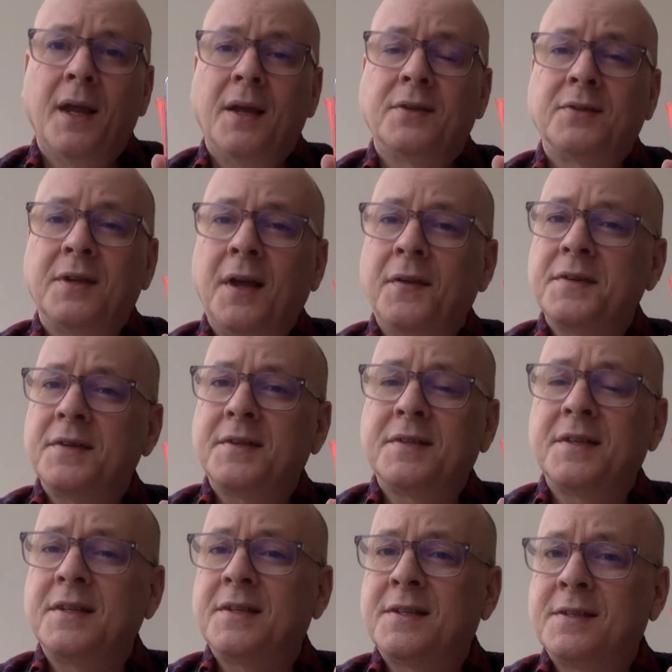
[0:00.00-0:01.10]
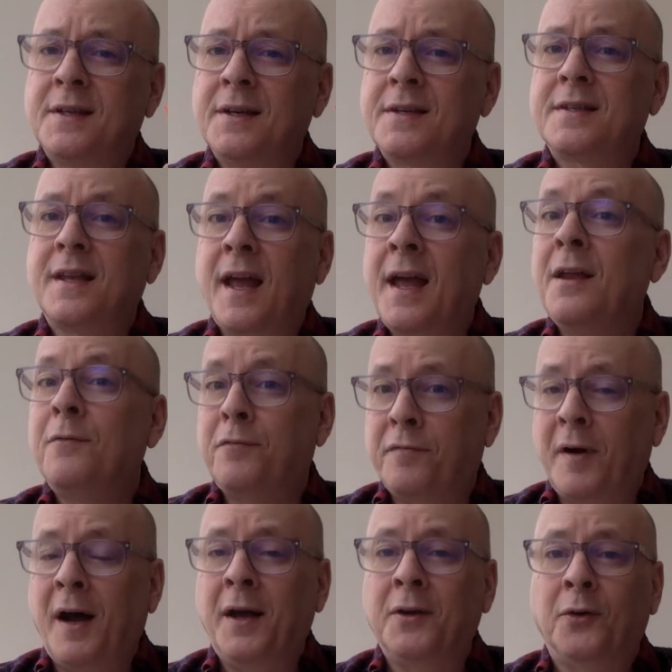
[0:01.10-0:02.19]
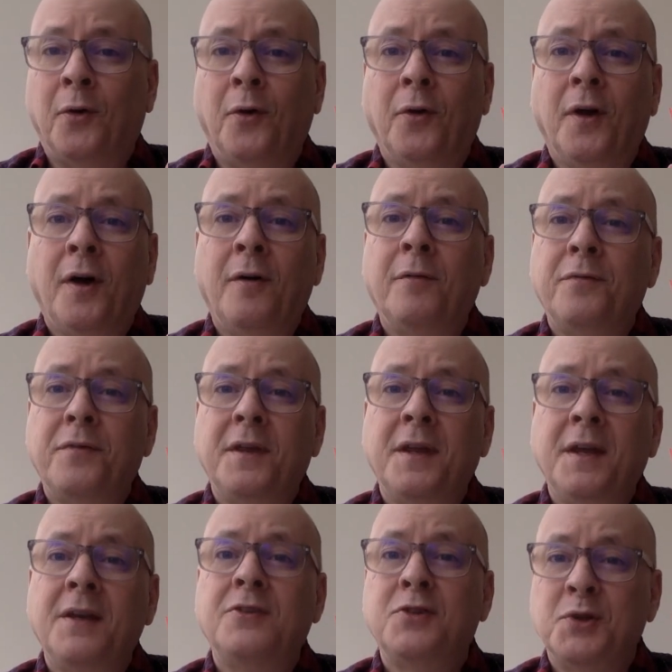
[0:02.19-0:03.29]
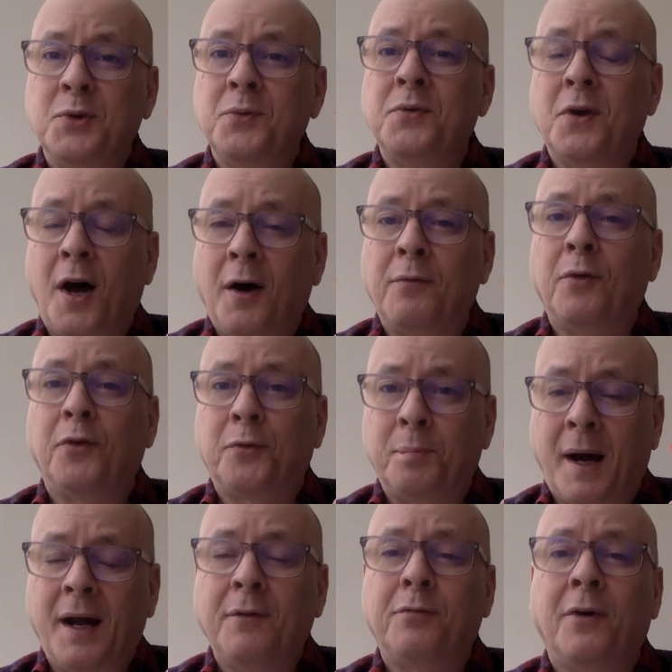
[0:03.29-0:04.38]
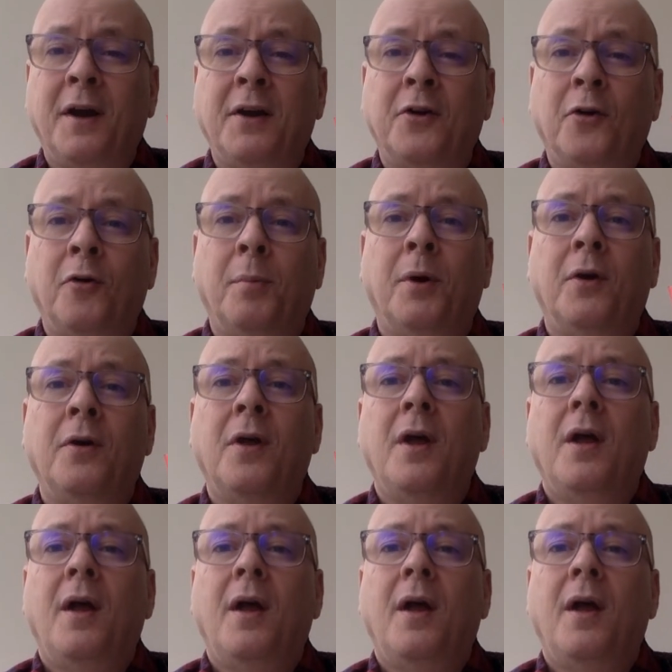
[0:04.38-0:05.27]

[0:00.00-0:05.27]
So yeah, this is the sixth and final of the Dune novels by Frank Herbert.